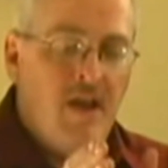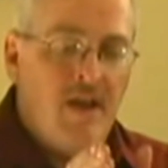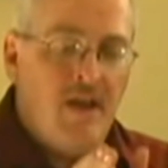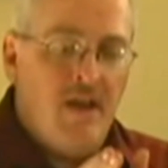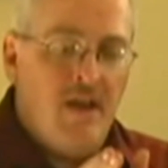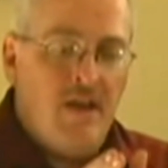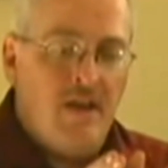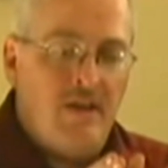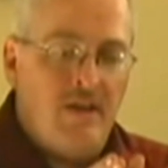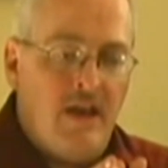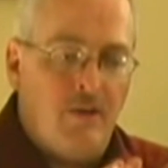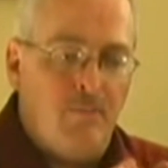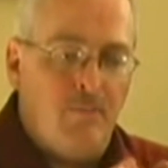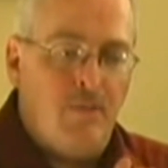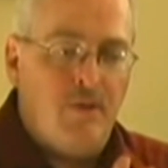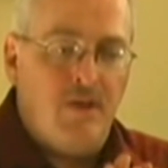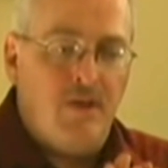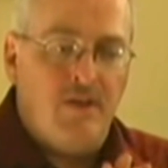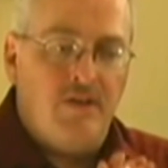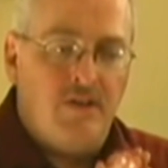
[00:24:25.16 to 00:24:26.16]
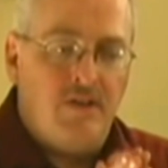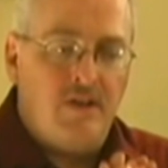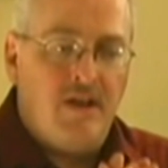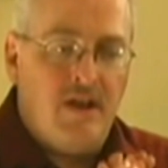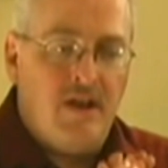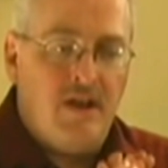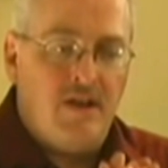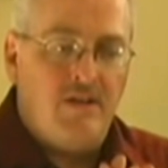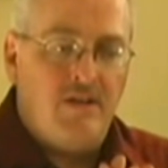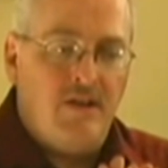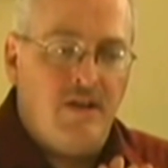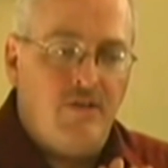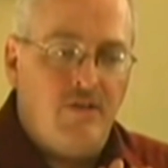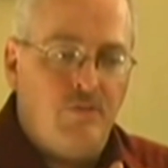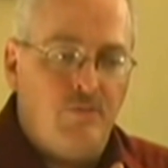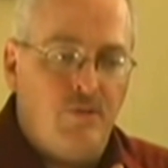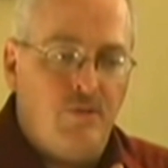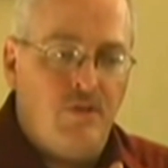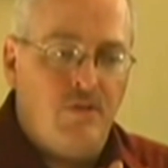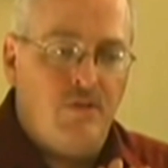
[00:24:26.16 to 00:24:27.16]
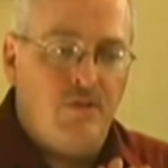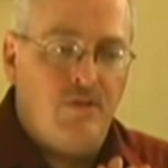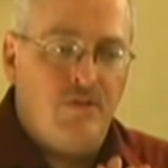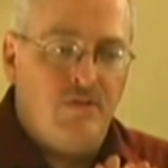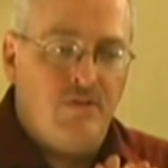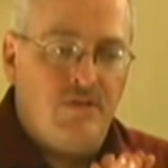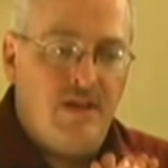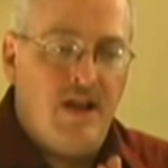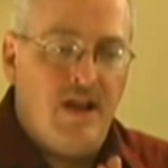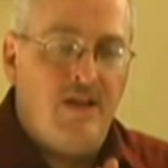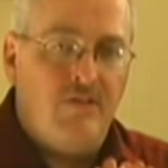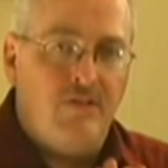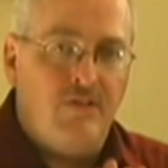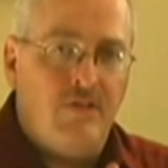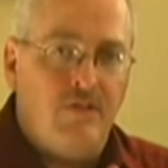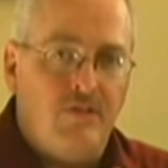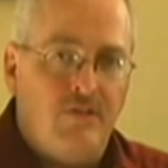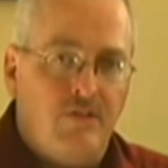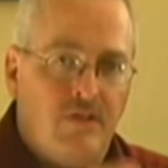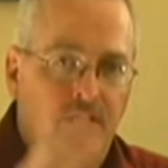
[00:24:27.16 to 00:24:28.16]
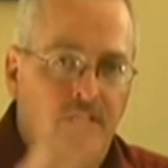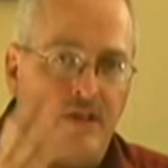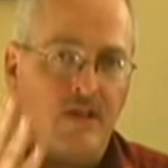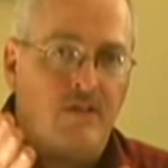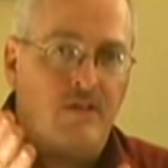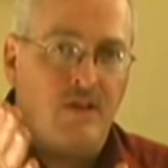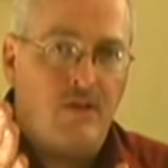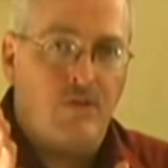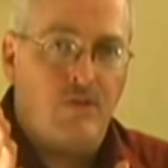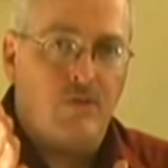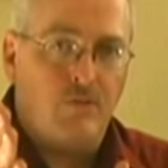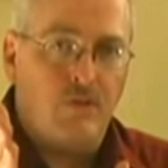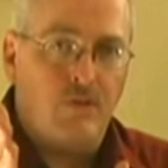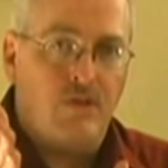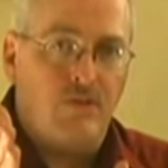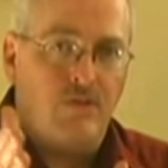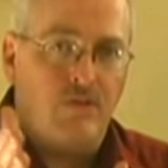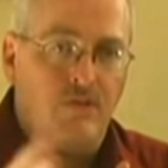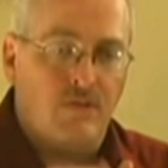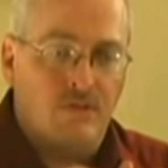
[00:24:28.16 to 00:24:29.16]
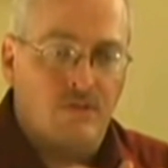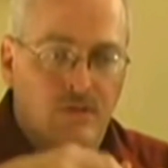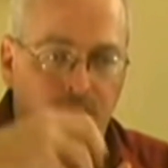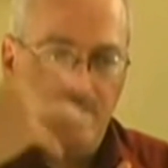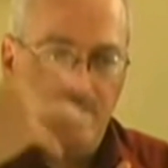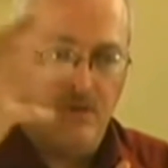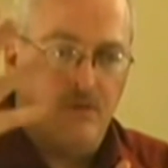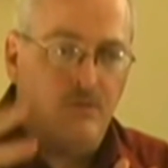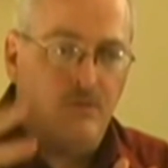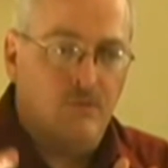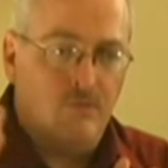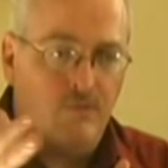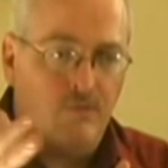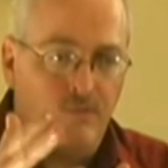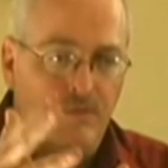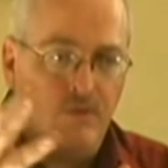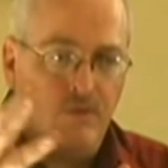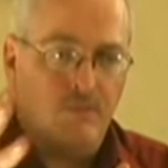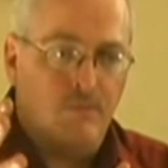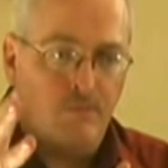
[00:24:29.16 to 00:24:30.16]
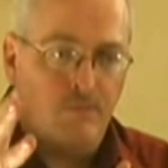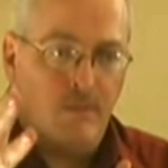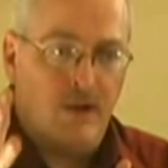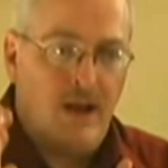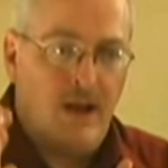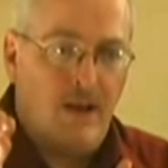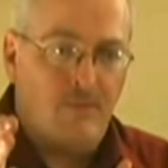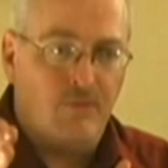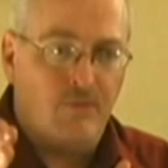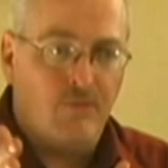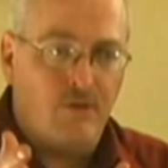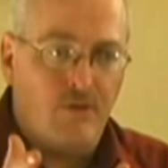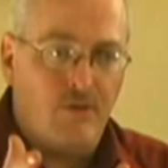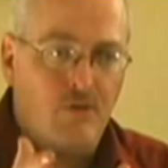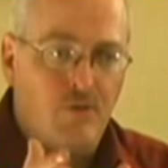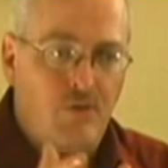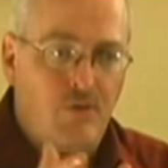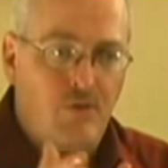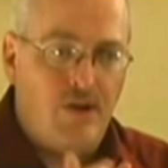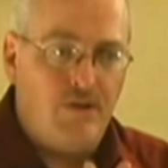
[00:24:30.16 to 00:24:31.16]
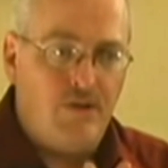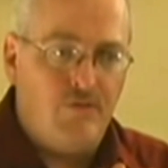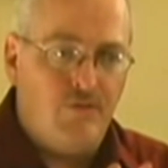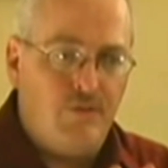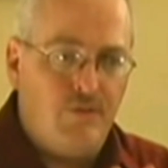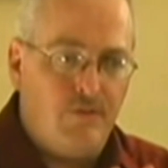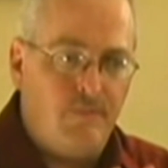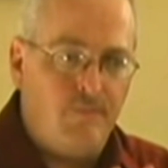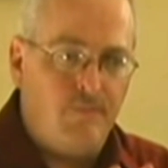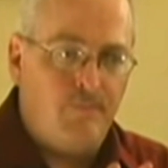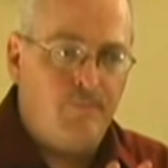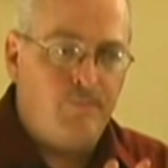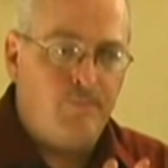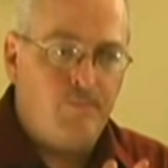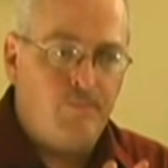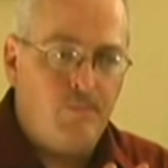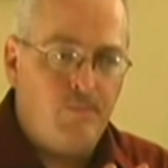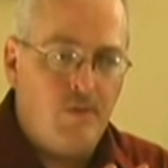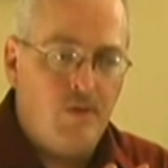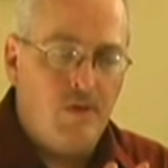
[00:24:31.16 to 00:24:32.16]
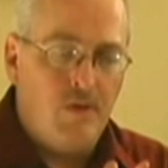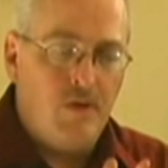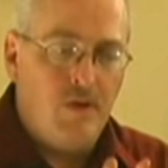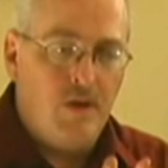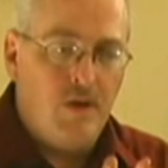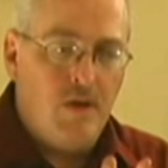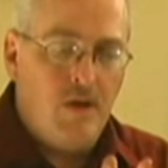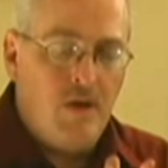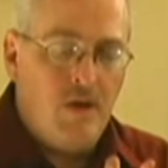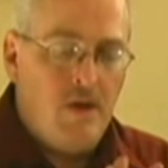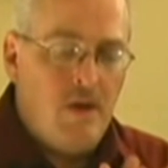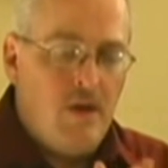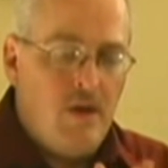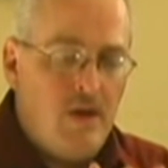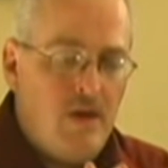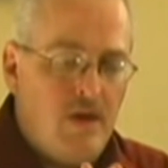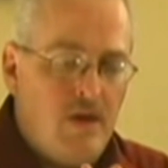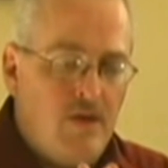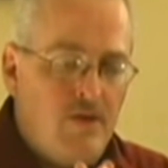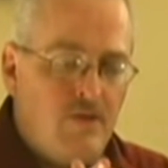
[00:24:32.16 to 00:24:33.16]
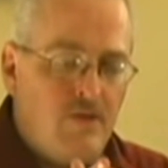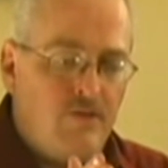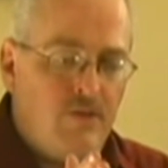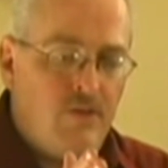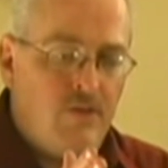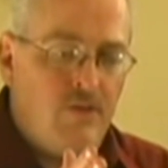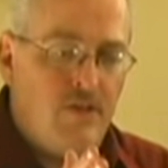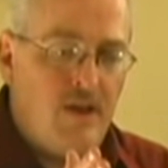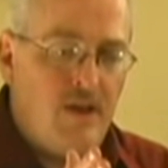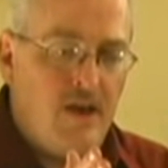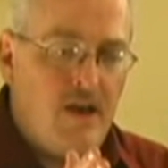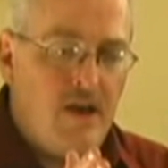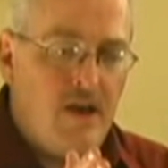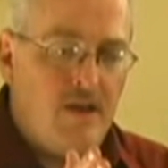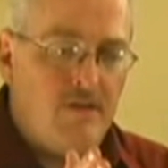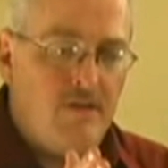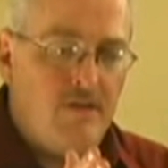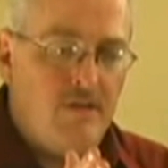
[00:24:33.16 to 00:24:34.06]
Now, to put it into context with Nazis, and I think the reason, perhaps for your question, is that